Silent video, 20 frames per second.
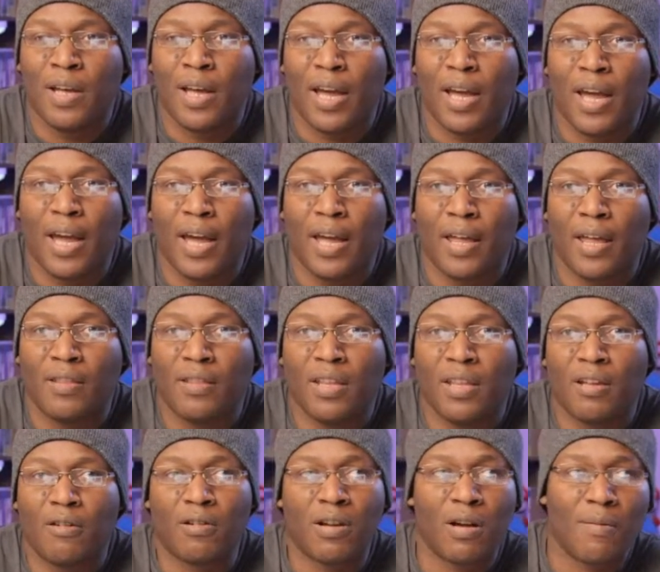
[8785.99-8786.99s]
and then
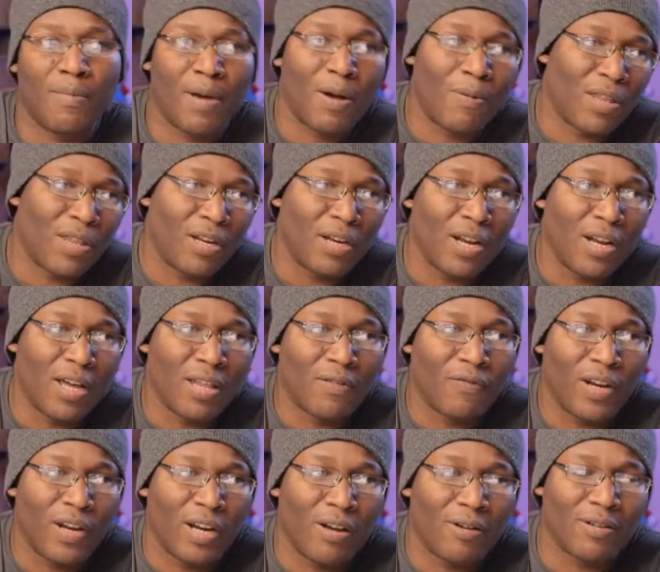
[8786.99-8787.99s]
they'll come out with another
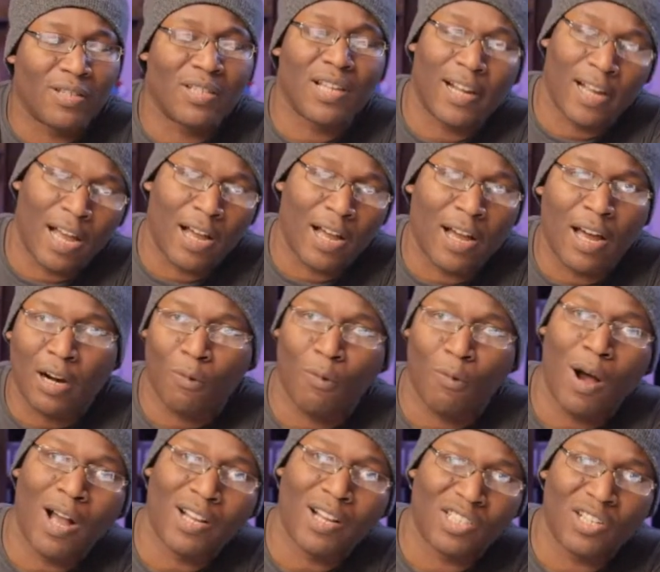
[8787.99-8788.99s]
video it's like i gotta
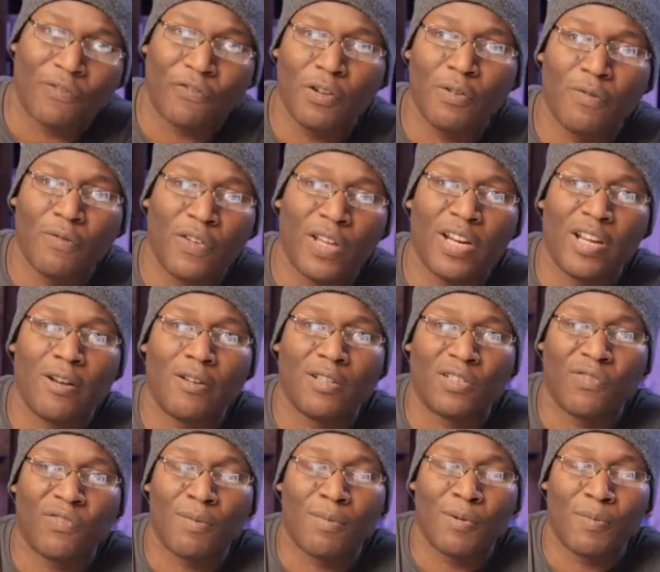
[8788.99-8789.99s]
watch a few videos
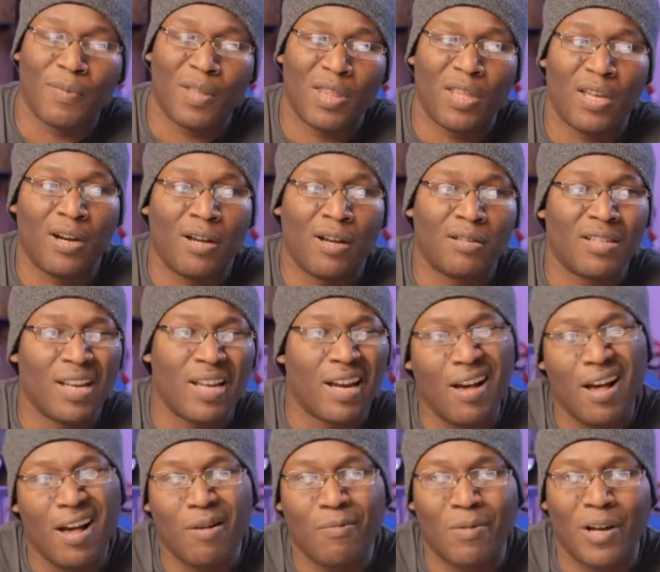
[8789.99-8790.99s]
from them and then i'll say
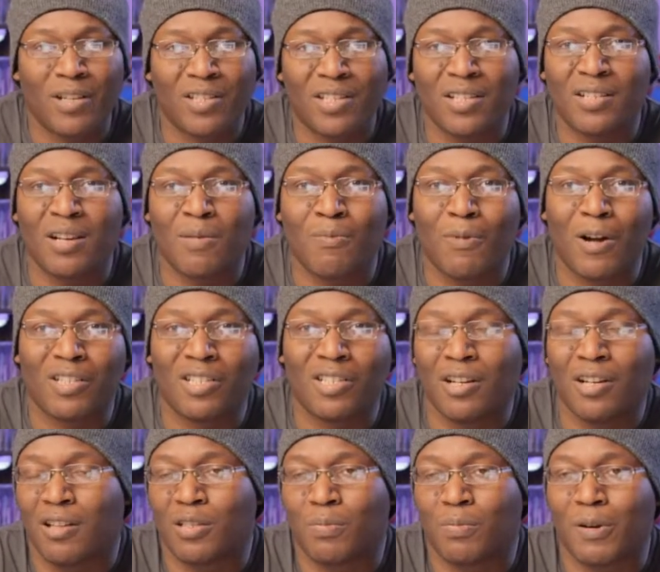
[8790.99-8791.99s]
oh well since i'm watching
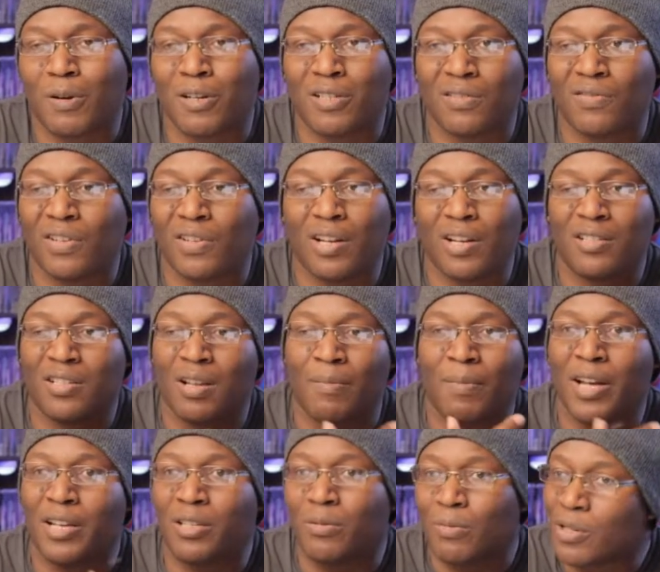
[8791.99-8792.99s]
all this person's videos i
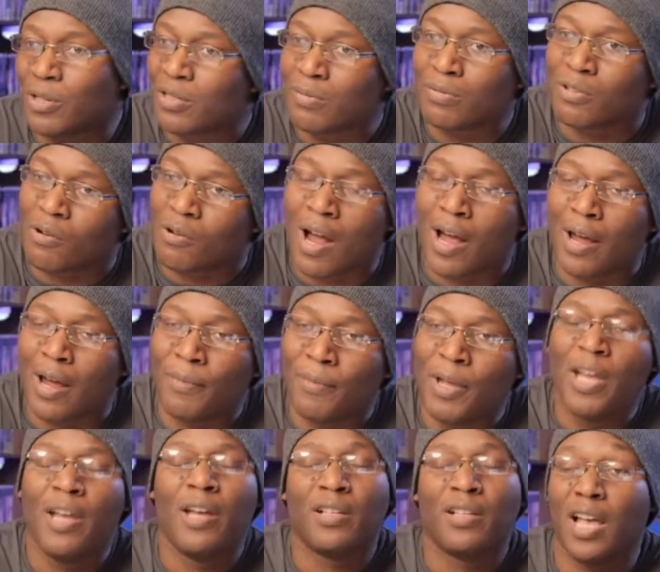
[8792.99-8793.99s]
might as well subscribe
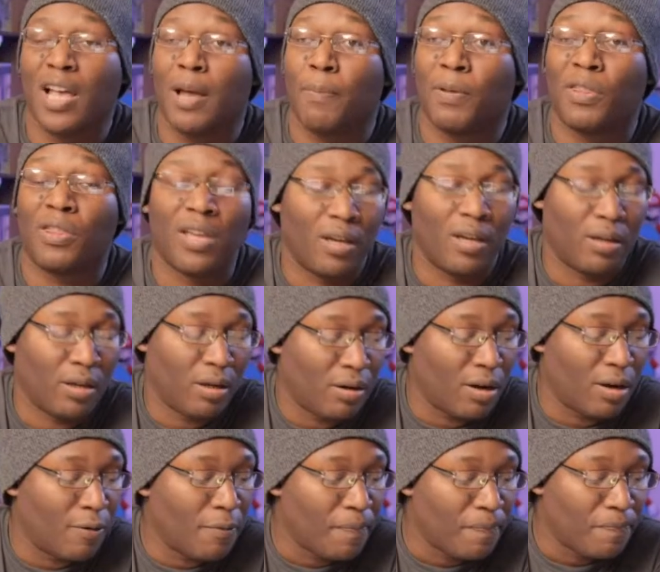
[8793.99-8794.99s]
type of thing you
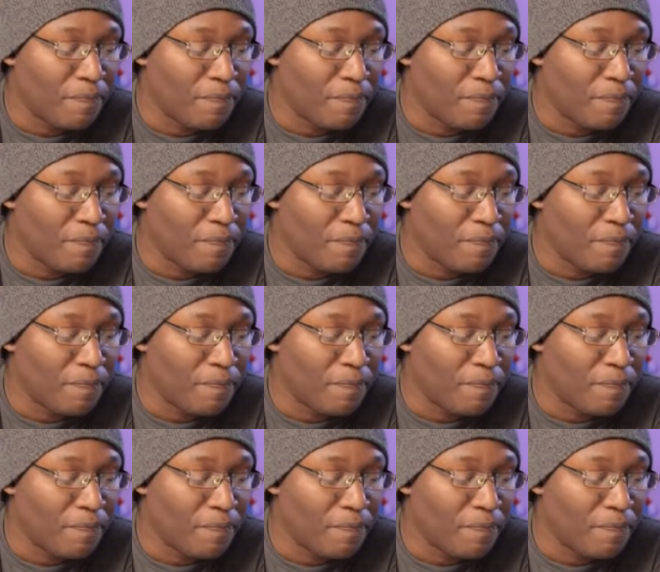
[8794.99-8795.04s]
know